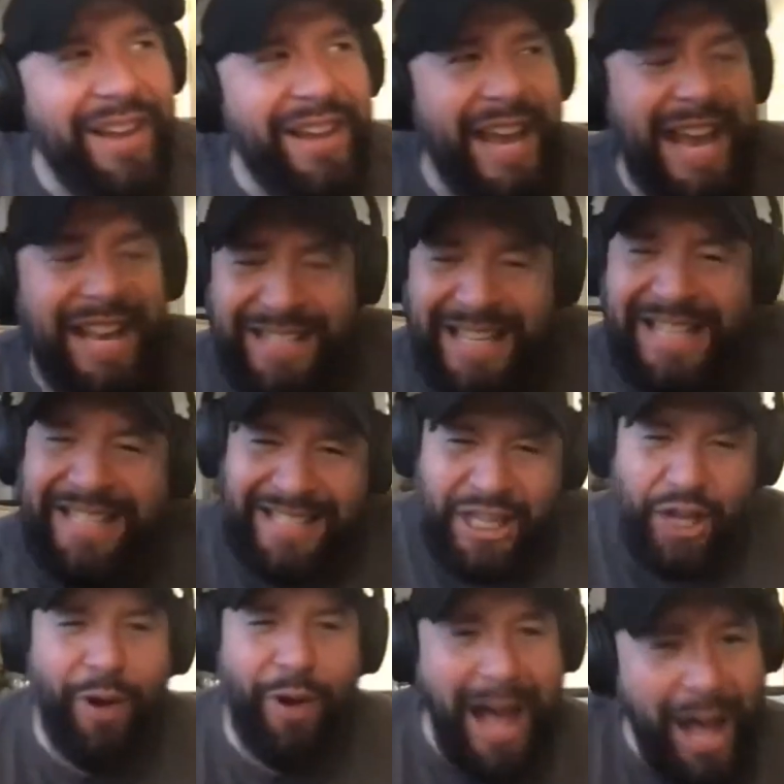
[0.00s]
Is he
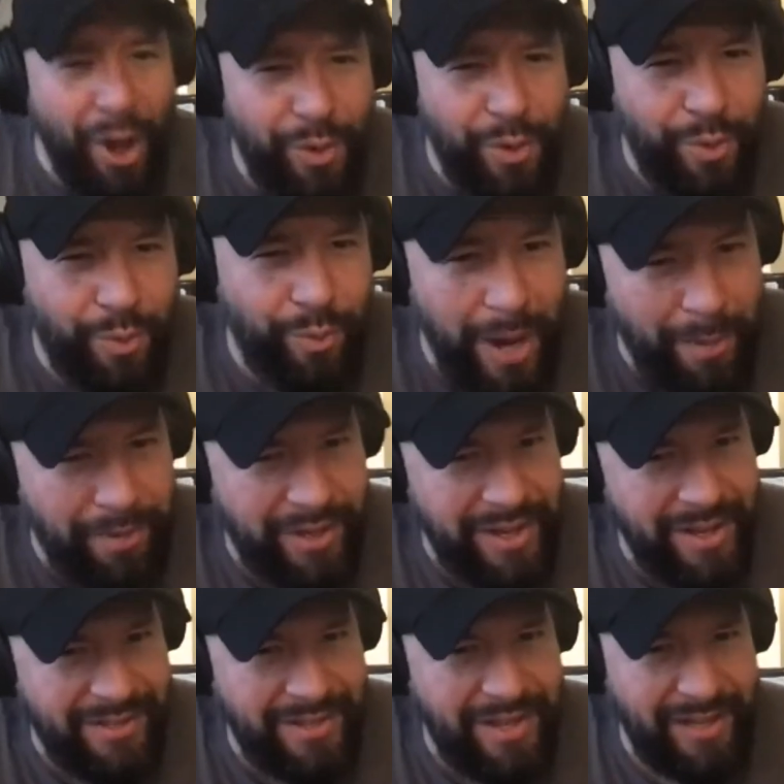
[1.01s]
still out? Robert
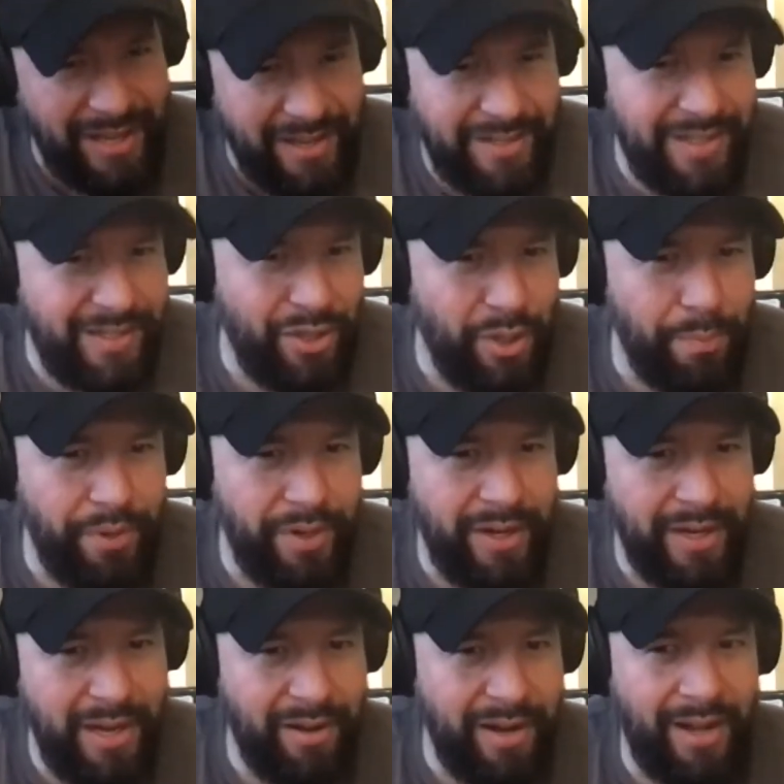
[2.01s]
Kiyosaki, is he still
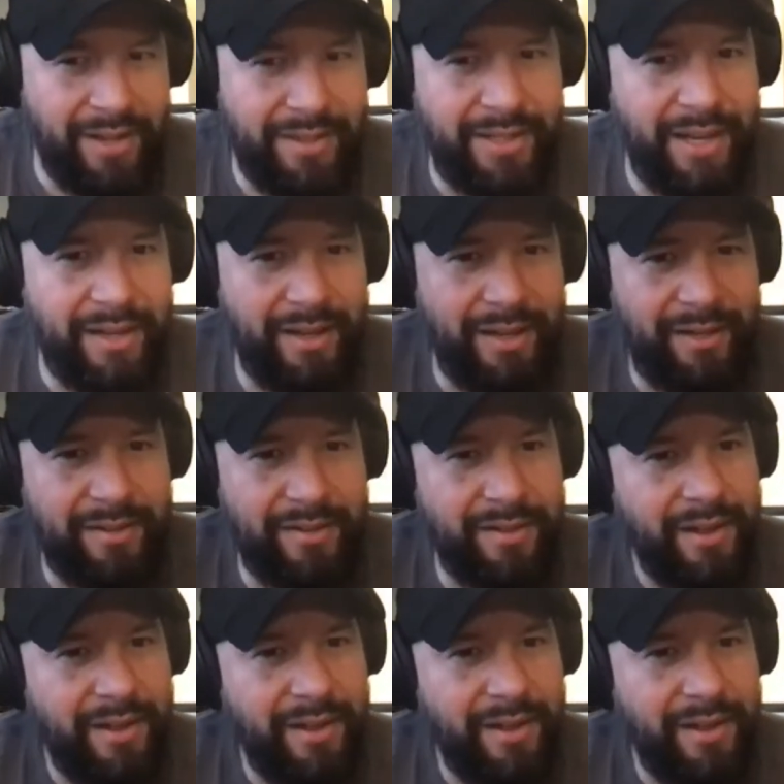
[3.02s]
putting out content? And